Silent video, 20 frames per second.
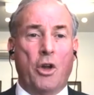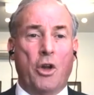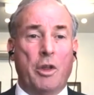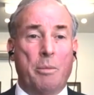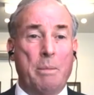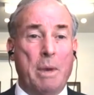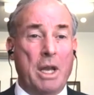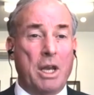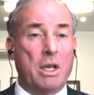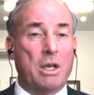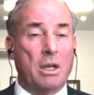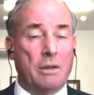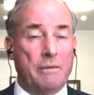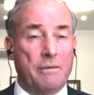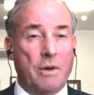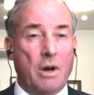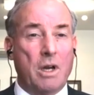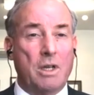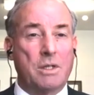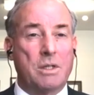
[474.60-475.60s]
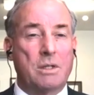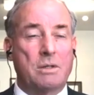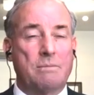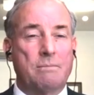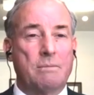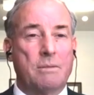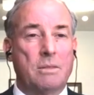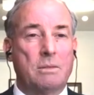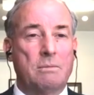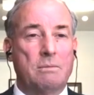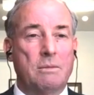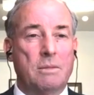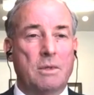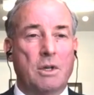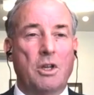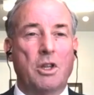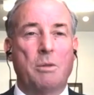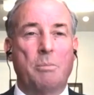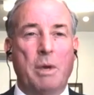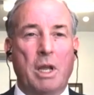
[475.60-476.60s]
on the medical advice from